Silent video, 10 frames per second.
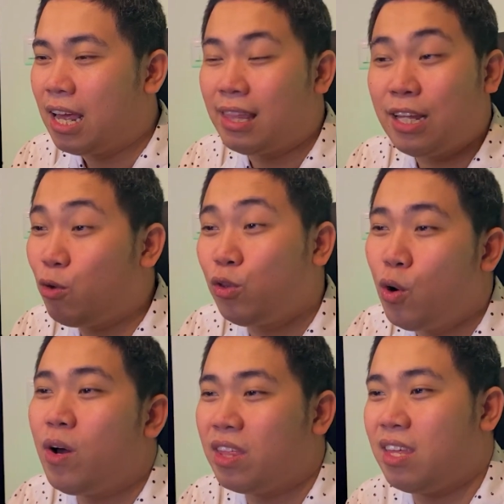they don't
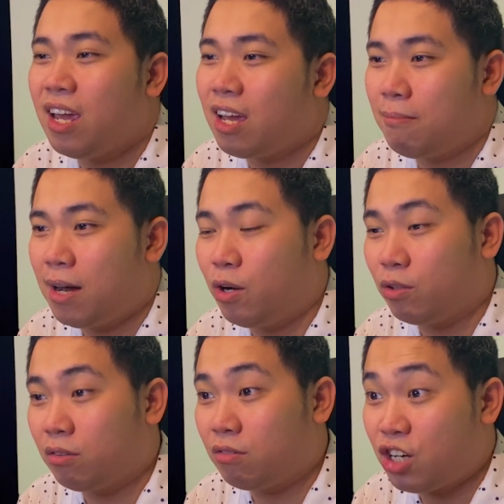know a thing
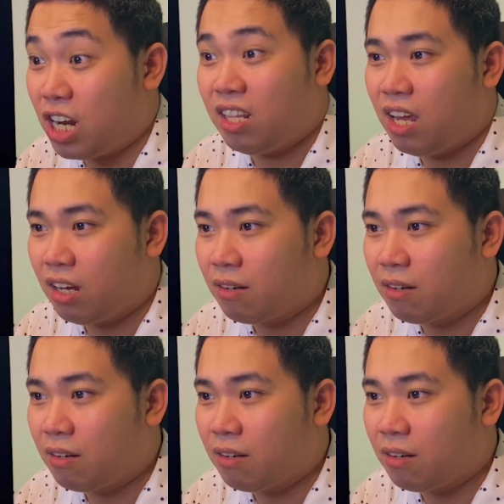about trading.